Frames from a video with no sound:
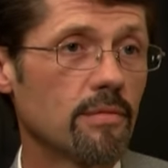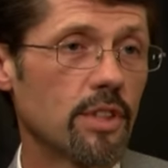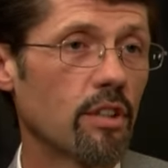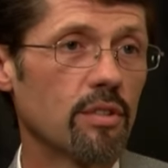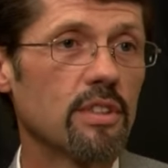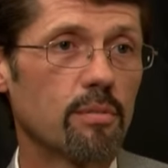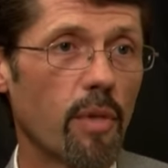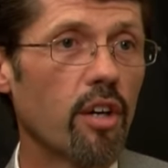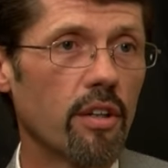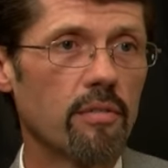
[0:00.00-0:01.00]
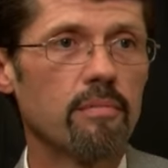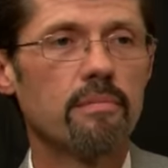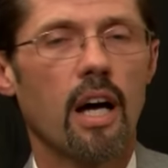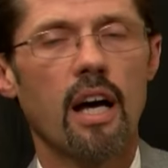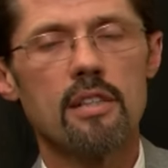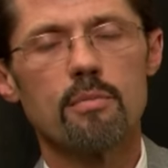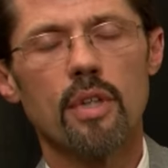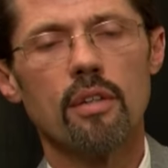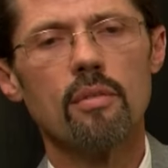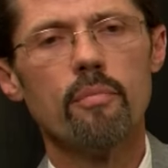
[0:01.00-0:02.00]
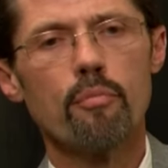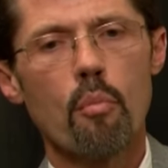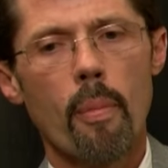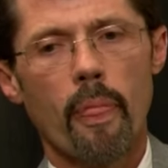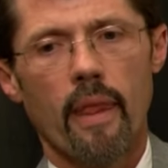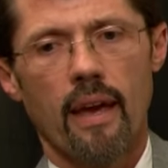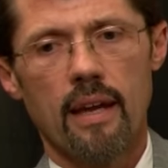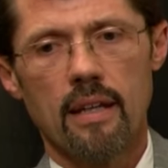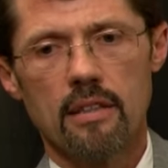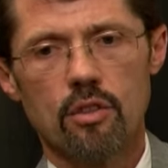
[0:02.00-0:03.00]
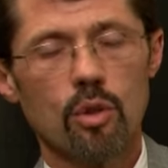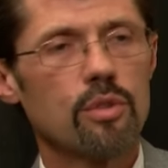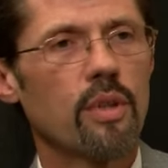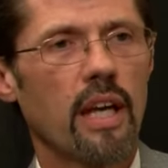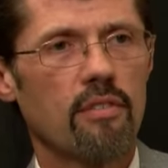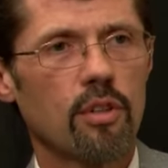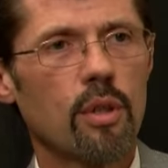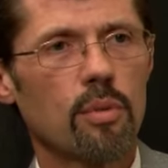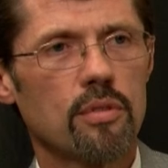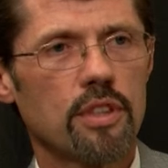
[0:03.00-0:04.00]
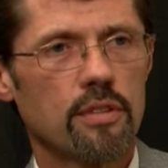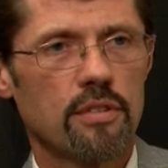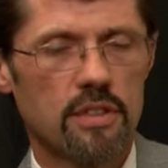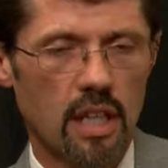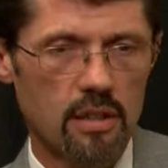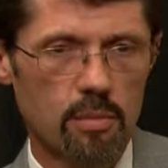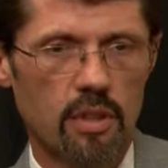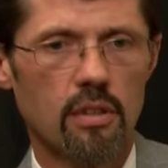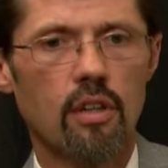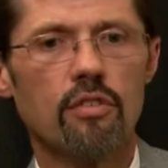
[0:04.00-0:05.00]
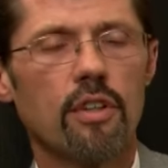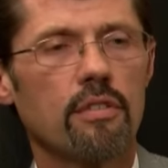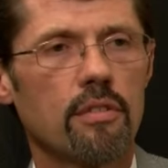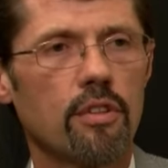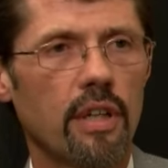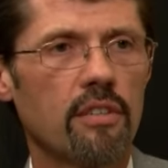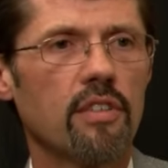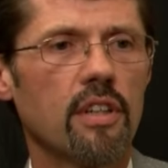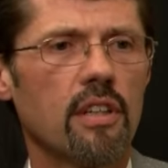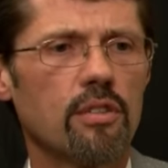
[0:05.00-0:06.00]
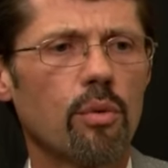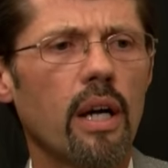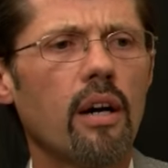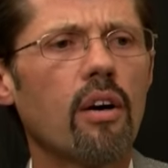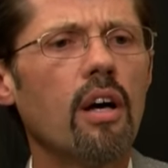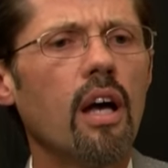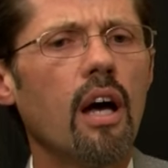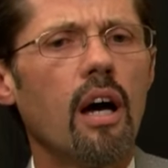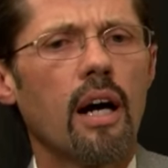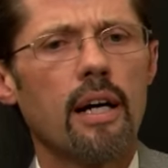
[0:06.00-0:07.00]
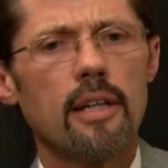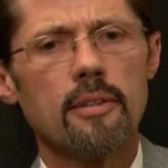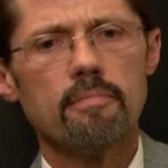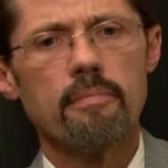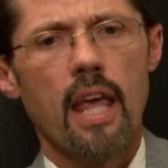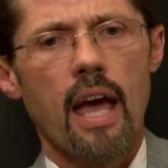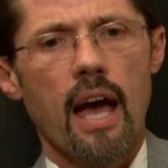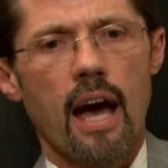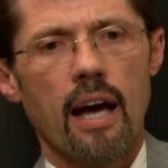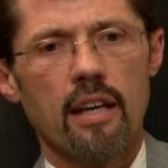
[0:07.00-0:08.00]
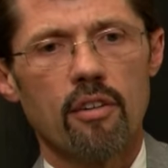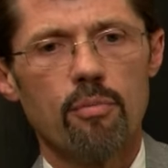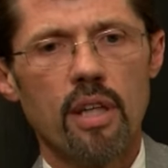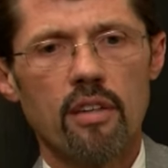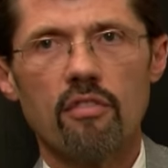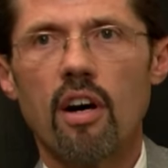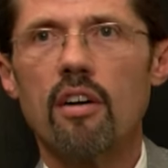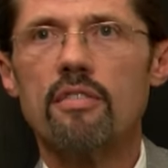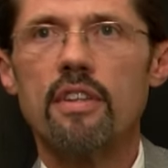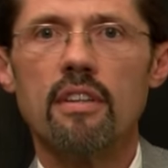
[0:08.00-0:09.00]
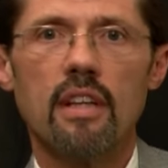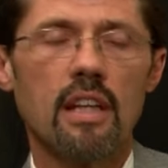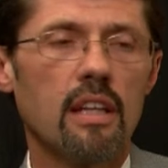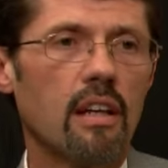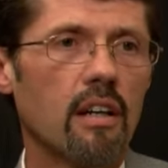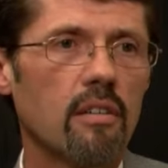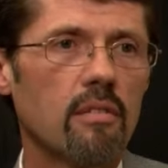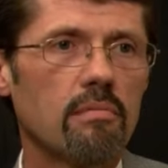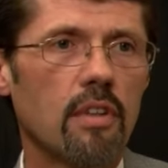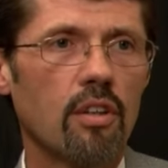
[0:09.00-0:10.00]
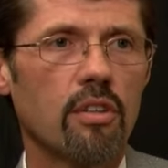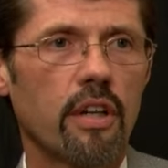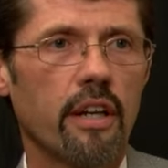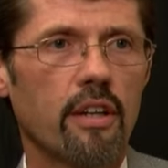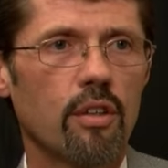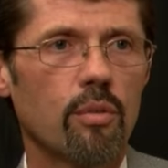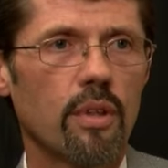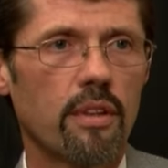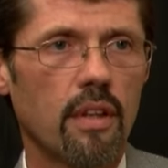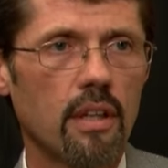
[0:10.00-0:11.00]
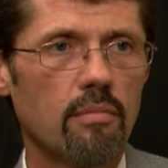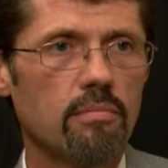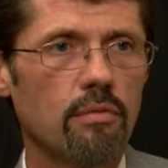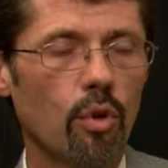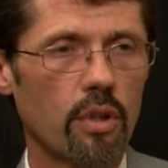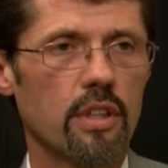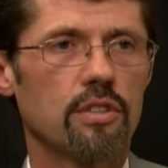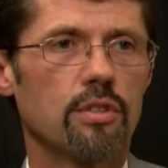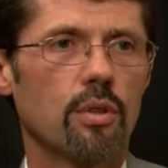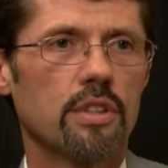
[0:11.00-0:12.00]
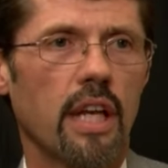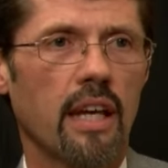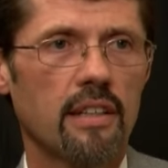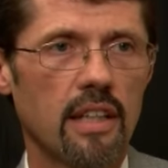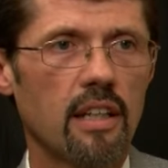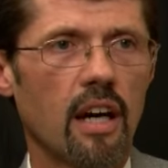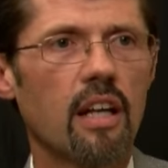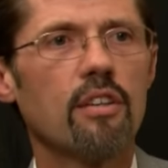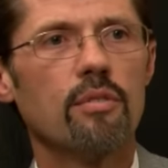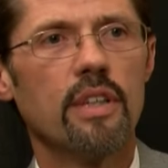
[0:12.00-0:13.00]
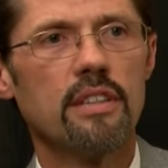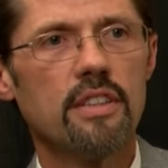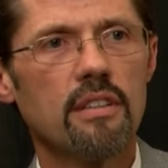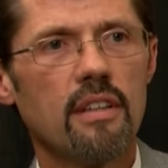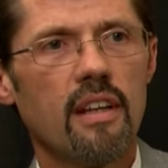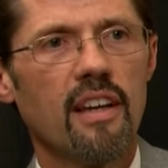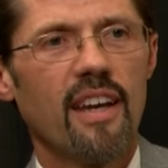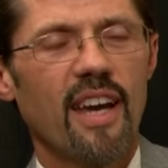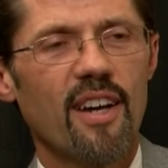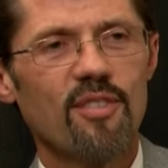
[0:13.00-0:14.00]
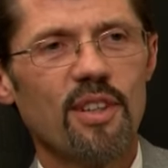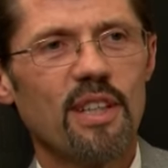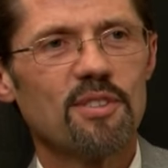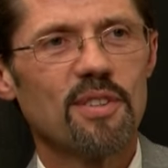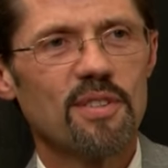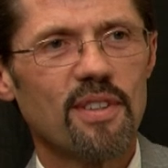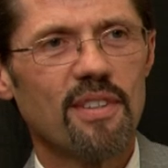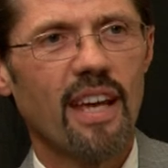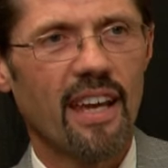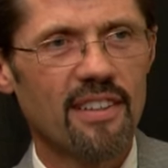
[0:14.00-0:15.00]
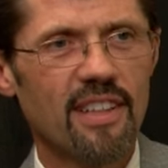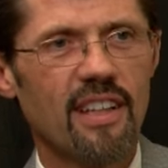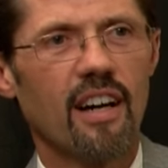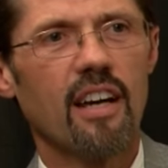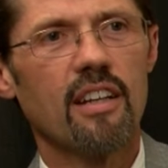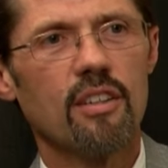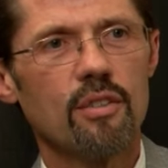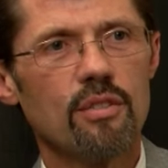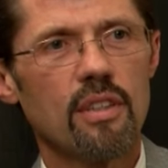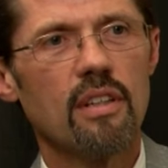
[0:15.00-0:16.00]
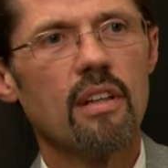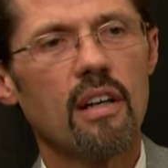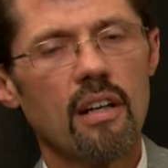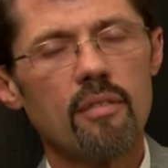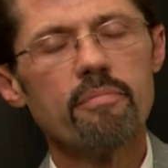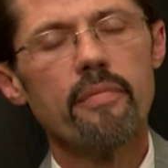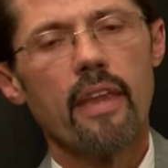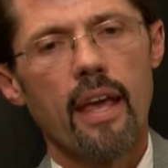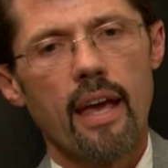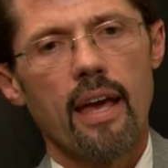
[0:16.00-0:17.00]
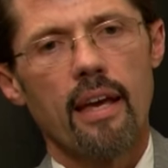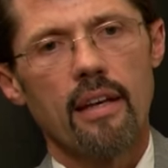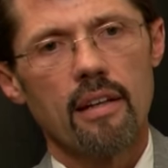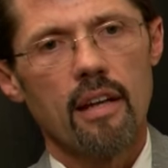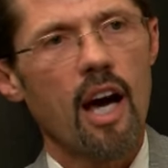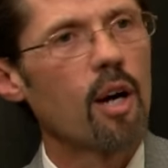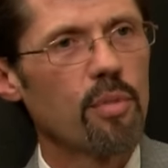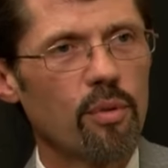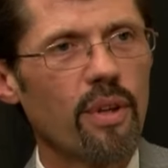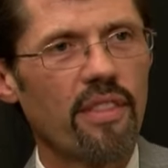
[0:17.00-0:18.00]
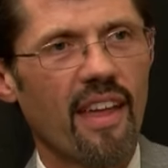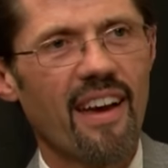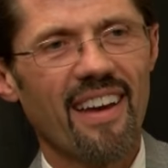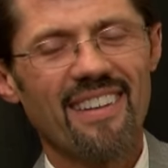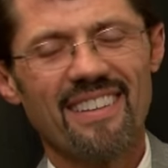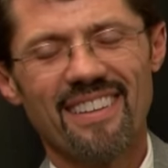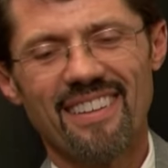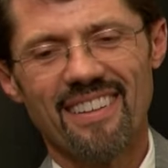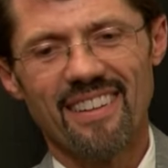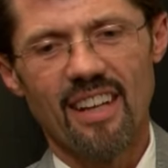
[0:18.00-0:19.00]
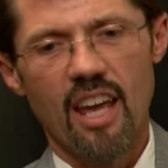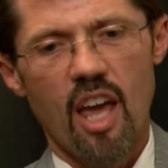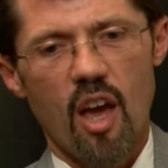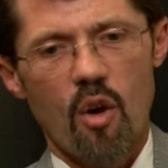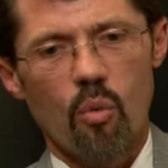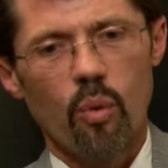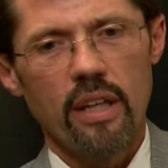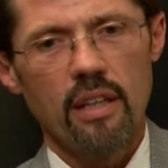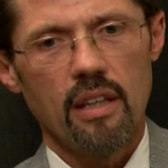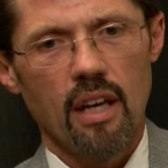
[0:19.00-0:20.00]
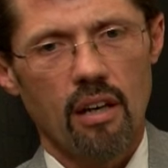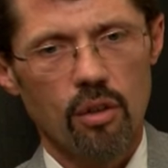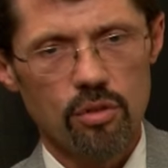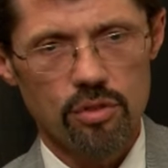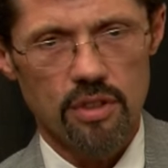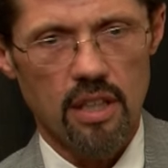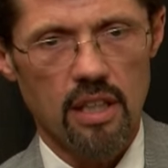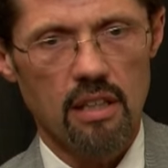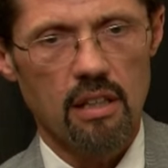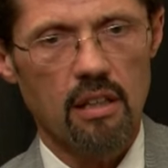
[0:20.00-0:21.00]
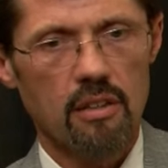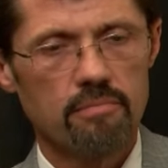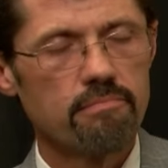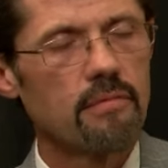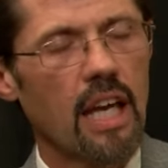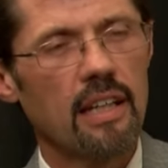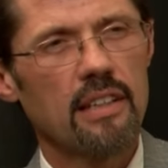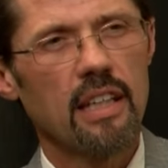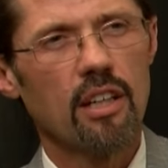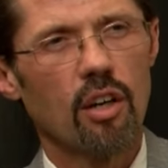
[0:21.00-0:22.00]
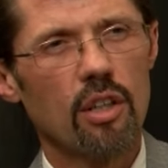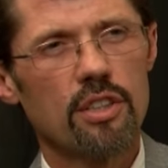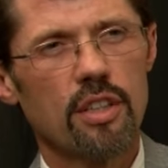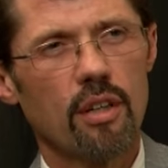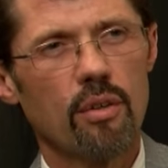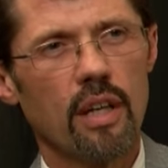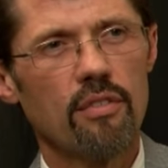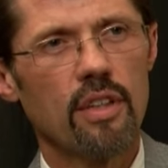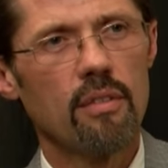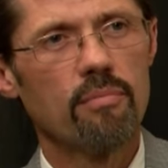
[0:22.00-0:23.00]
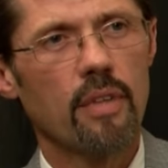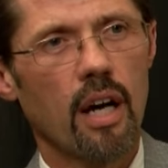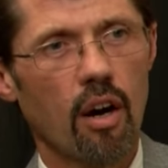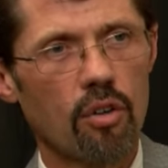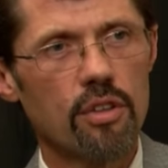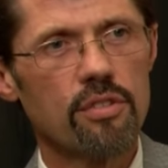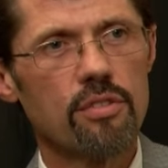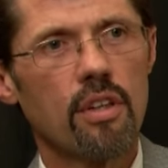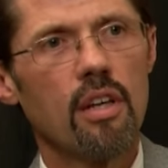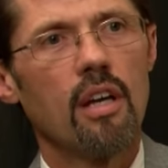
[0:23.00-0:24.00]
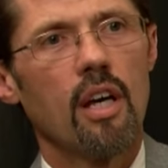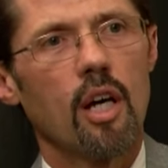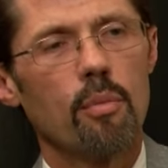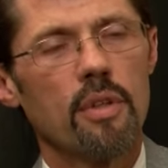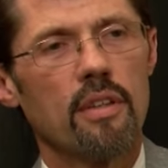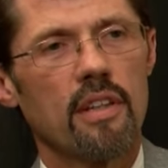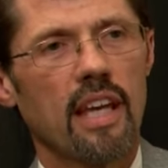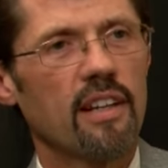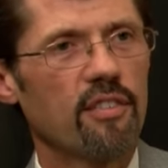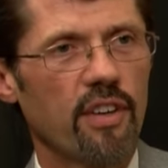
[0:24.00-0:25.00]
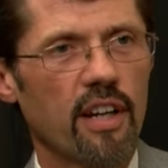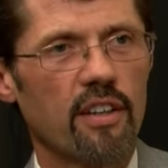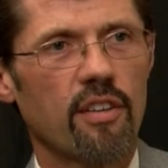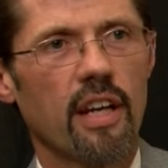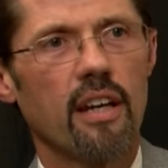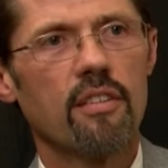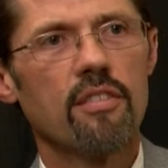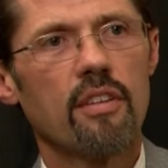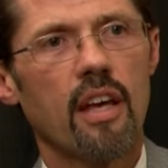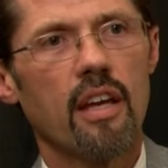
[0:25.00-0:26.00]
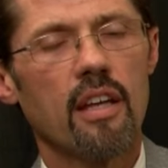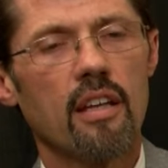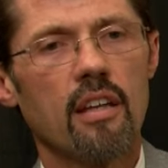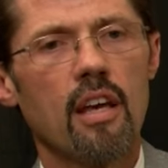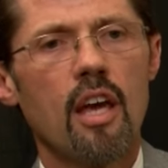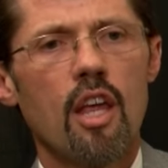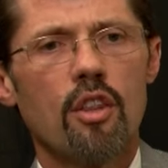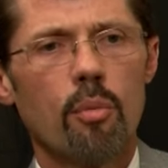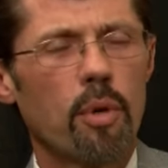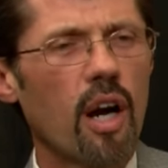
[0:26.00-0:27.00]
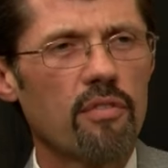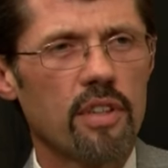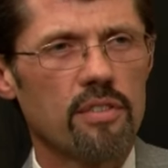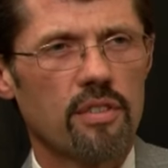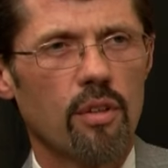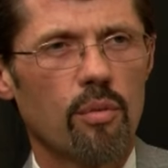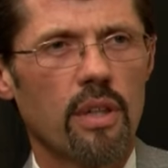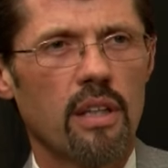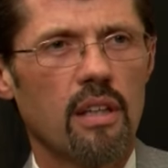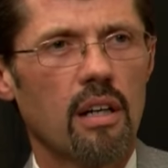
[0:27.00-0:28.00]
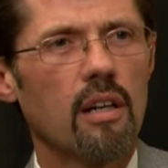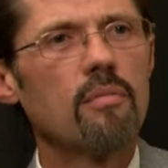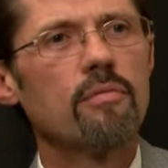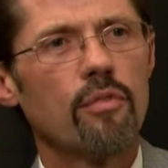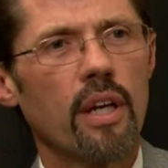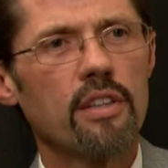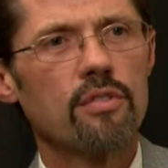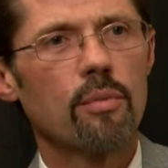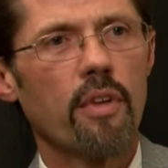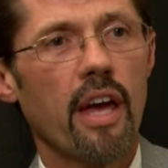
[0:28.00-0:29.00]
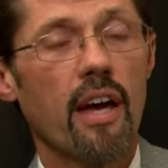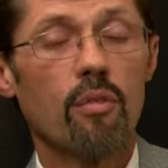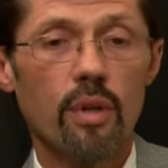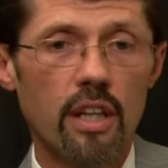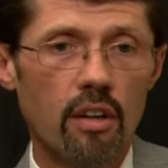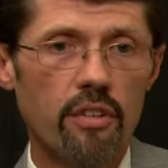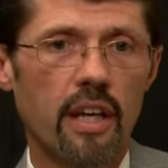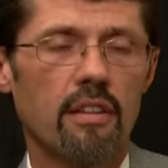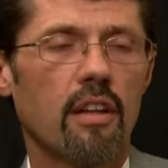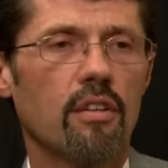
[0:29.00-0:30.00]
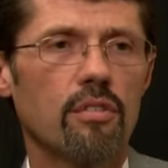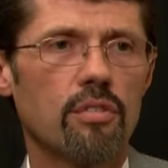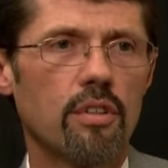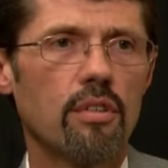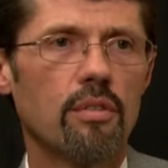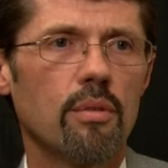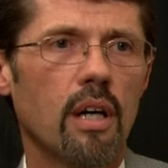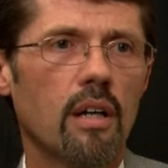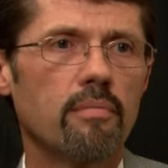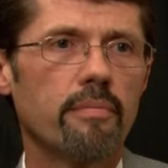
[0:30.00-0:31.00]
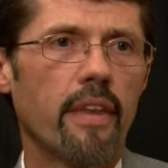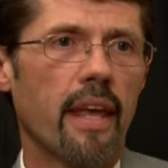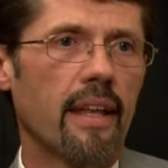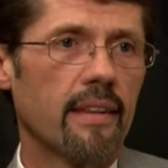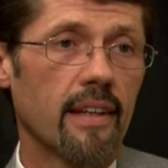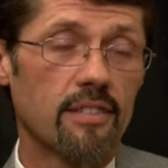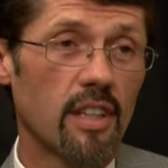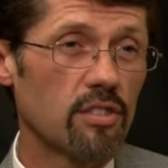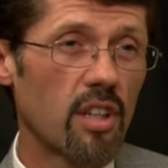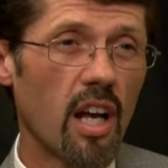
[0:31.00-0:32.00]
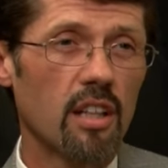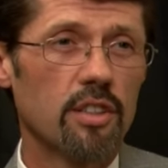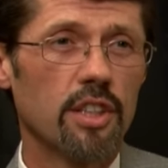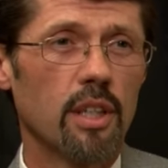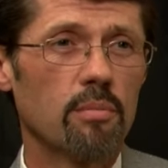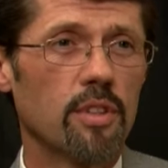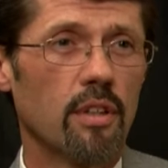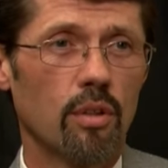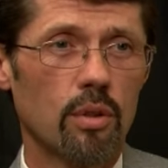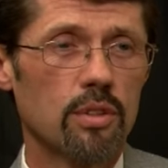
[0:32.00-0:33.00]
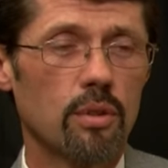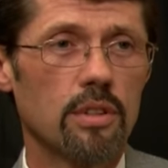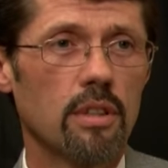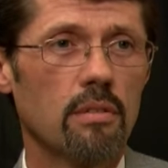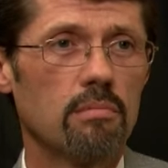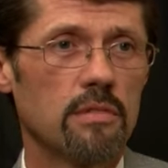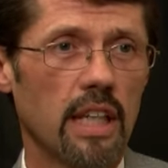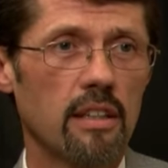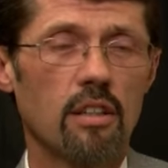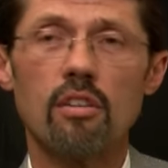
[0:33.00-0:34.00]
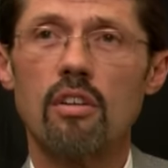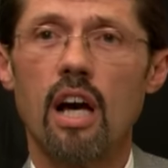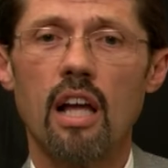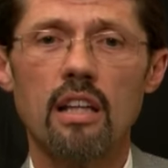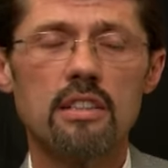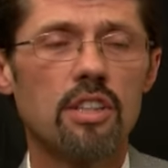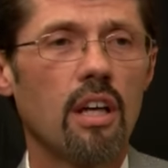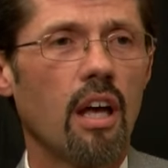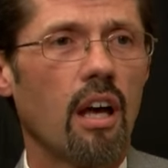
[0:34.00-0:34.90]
Children's Burn Hospital. And of course, we have a Crippled Children's Hospital over in Greenville as well. I have been involved in the local area with the Northeast Georgia Antique Auto Region, have an interest in antique autos and hobby with that. And we host a antique car show every August up at the county fairgrounds. And the profits that we raise from that, we donate those to things like scholarships at North Georgia Technical College.